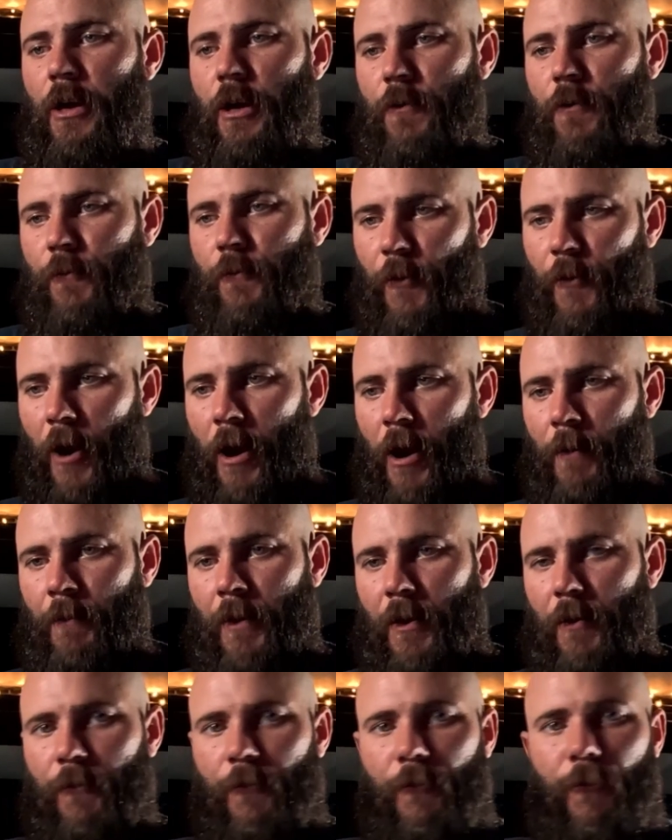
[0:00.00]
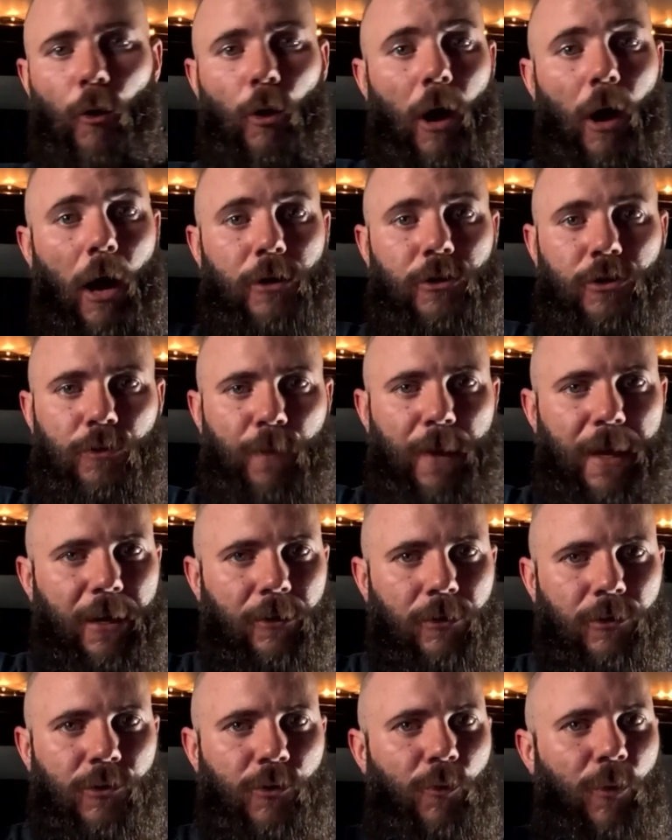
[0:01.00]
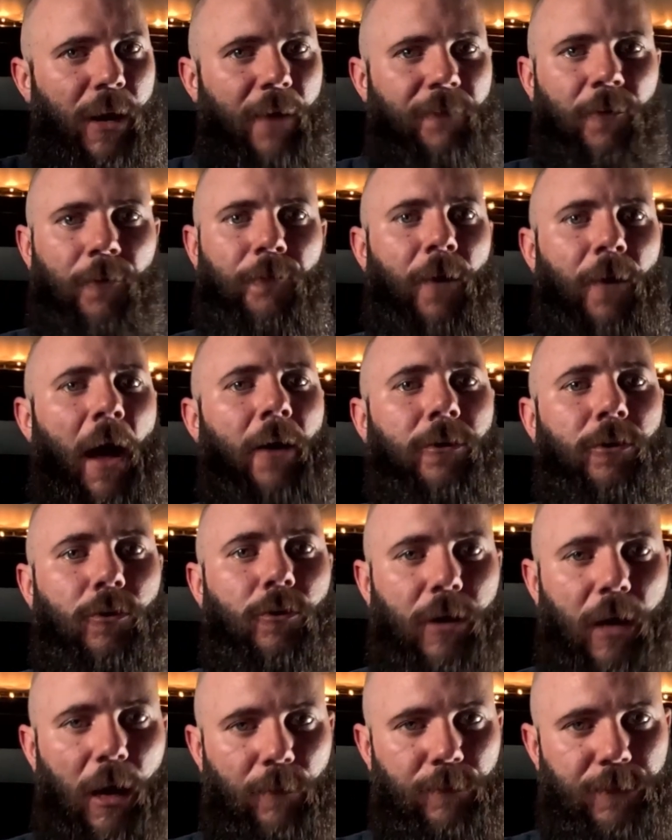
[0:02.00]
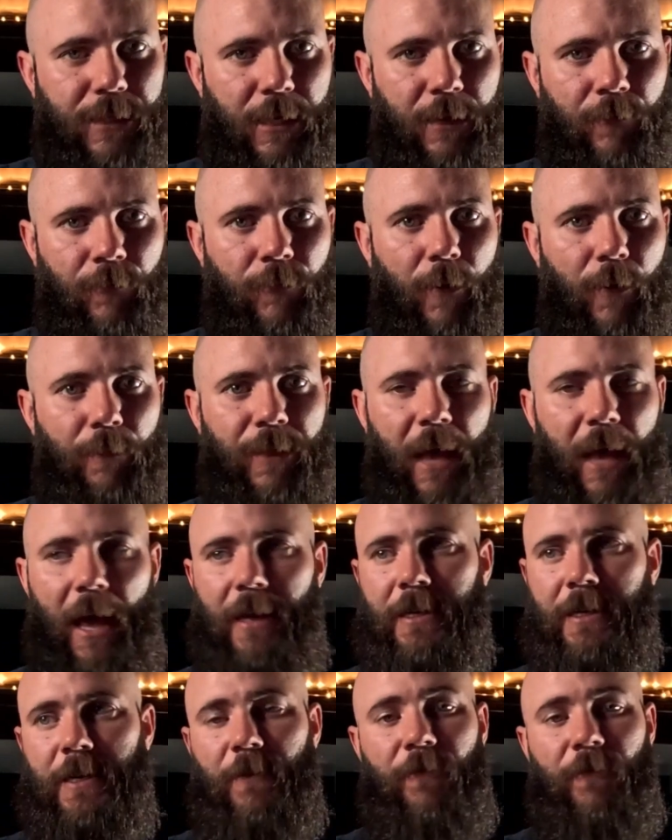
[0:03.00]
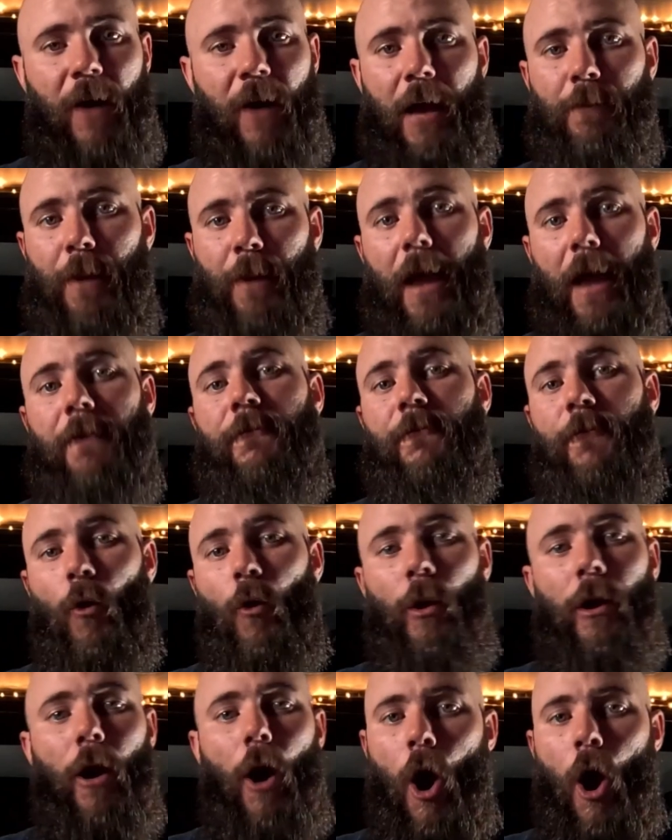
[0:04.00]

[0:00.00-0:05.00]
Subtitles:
from 400 meters or whatever value comes in from that divide by 4